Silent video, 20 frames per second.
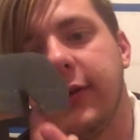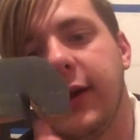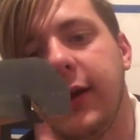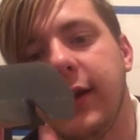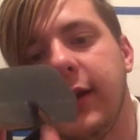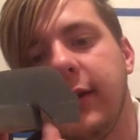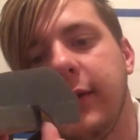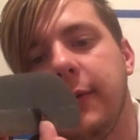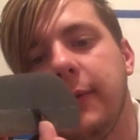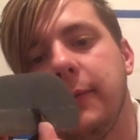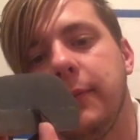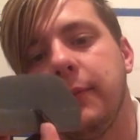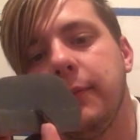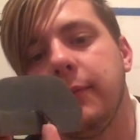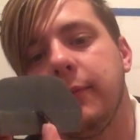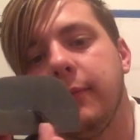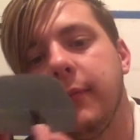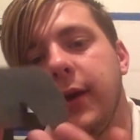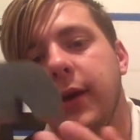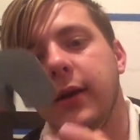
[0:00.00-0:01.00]
kind of
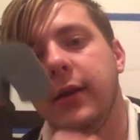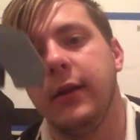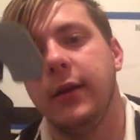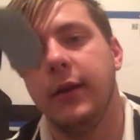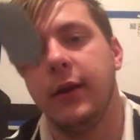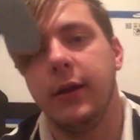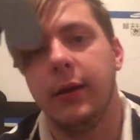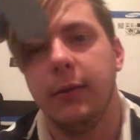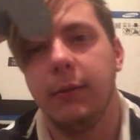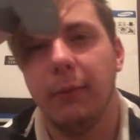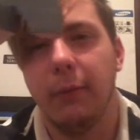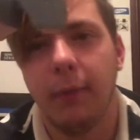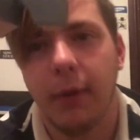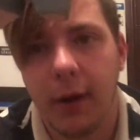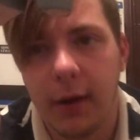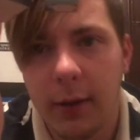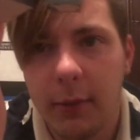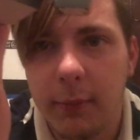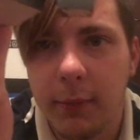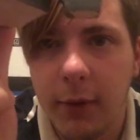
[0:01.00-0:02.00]
made the
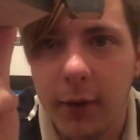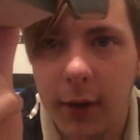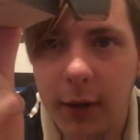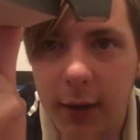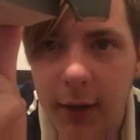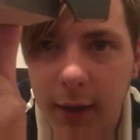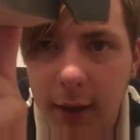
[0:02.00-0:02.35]
bottom part